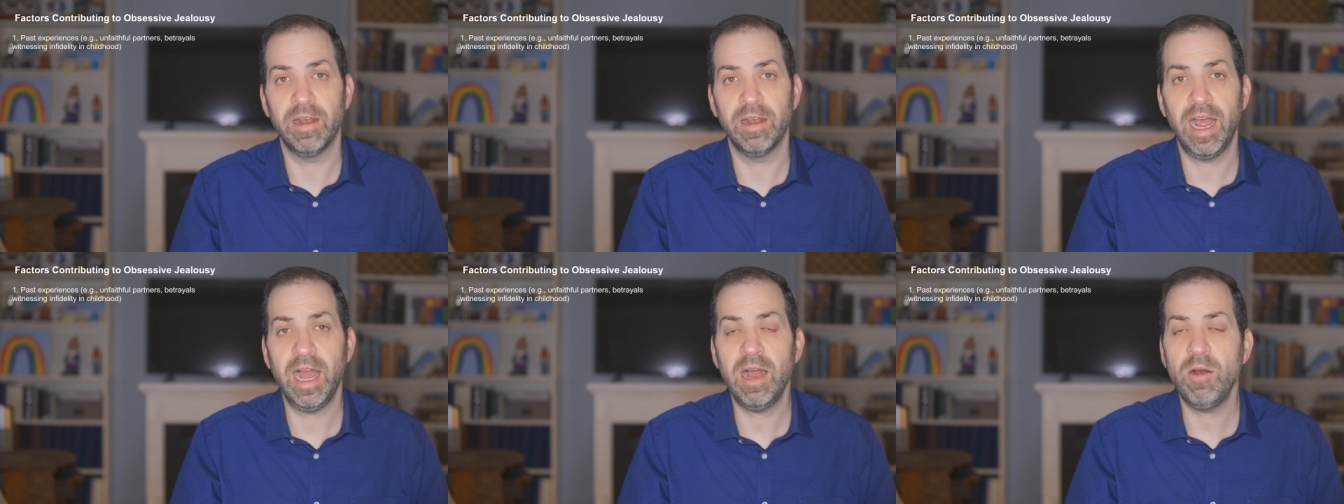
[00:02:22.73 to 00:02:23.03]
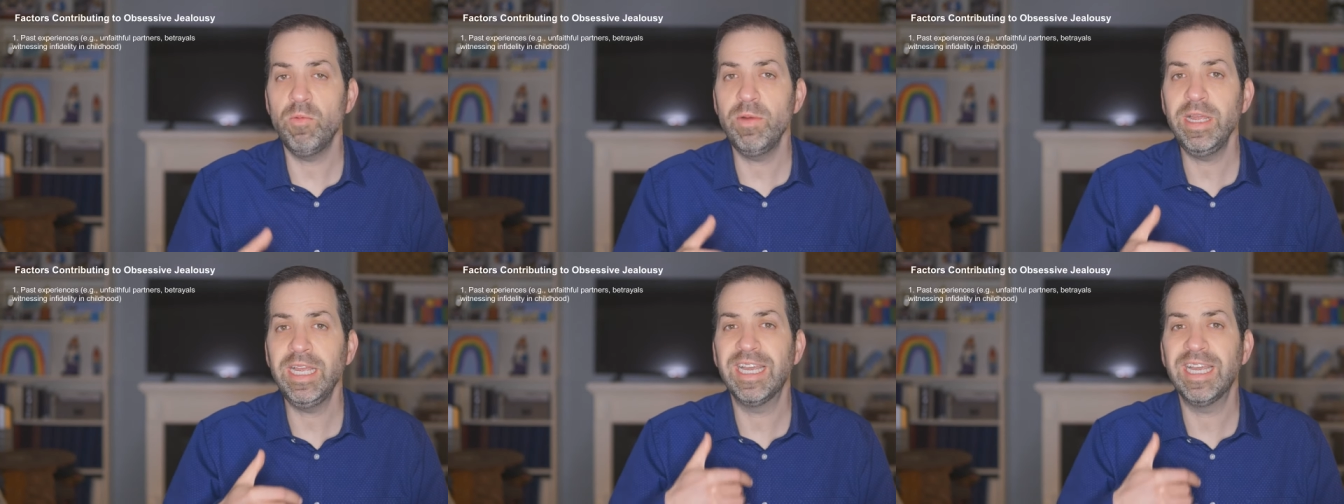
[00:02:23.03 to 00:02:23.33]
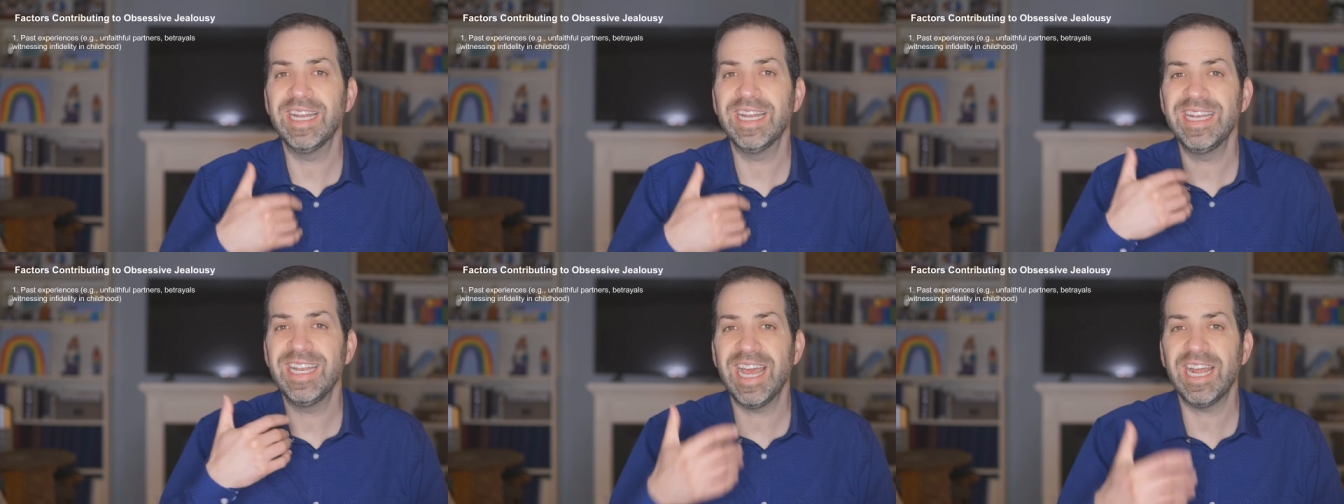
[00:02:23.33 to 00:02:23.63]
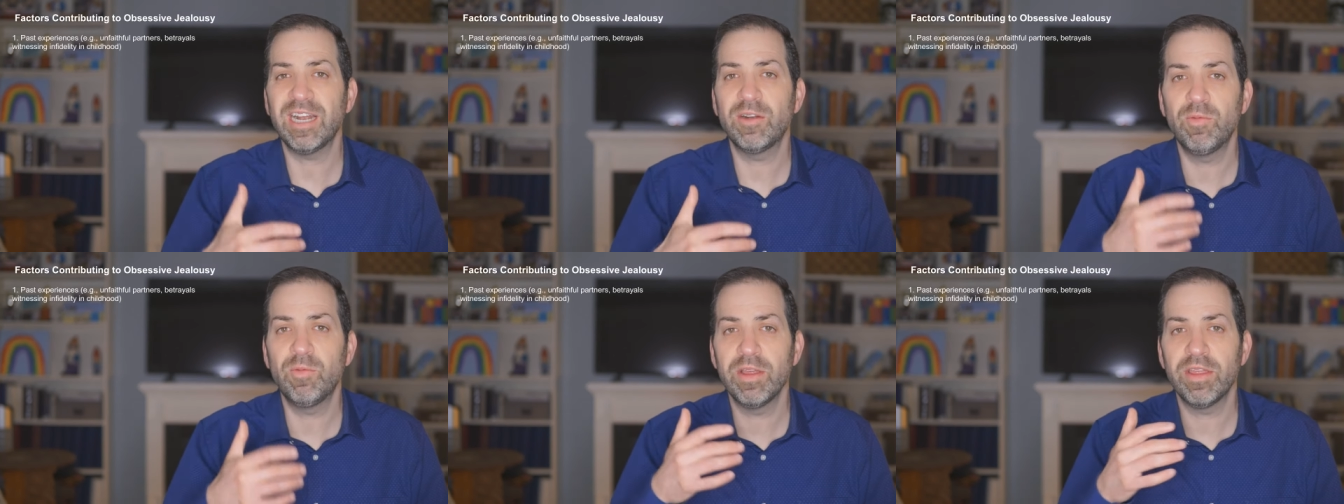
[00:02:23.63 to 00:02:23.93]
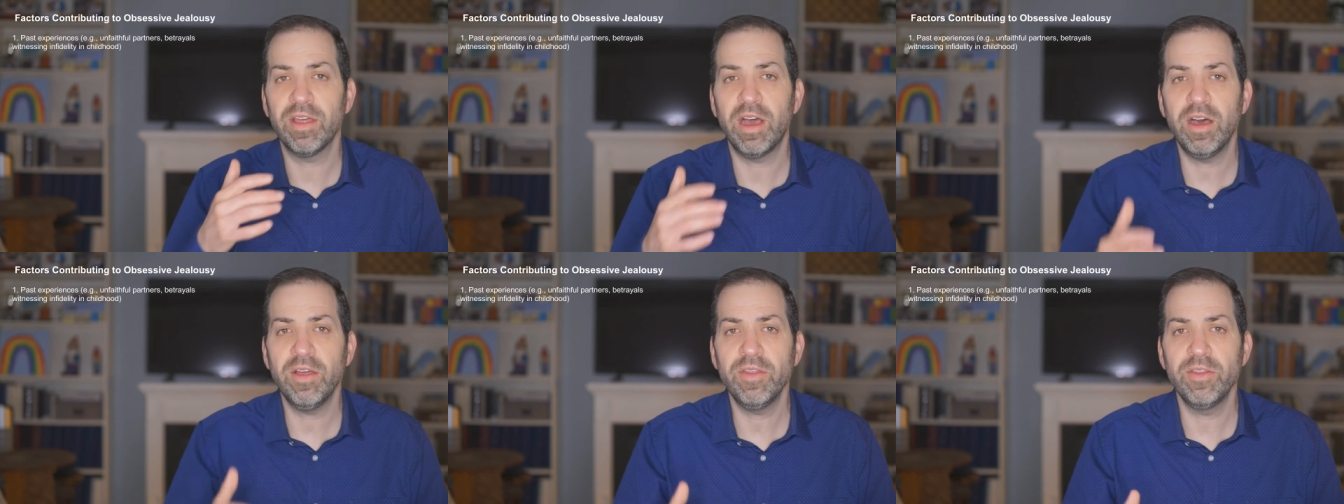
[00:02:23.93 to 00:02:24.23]
How we connect with
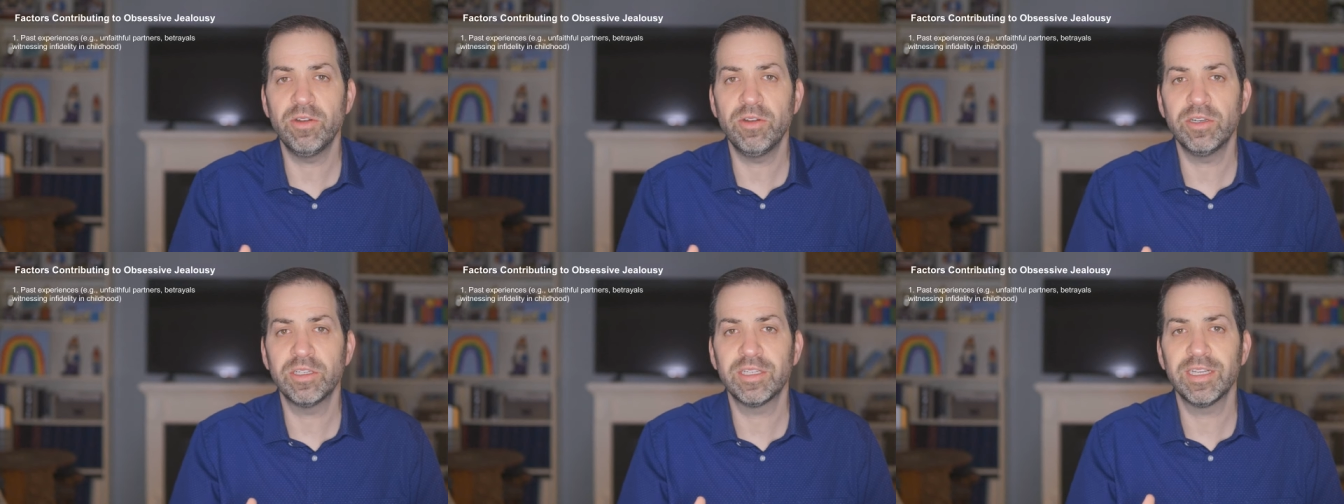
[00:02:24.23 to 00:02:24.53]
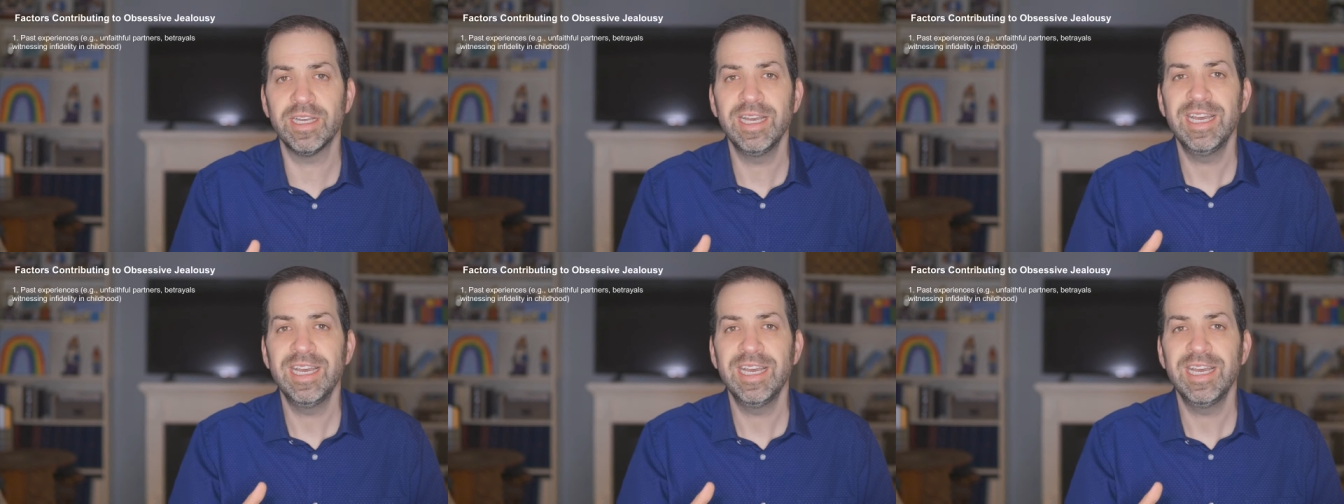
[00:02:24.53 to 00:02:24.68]
others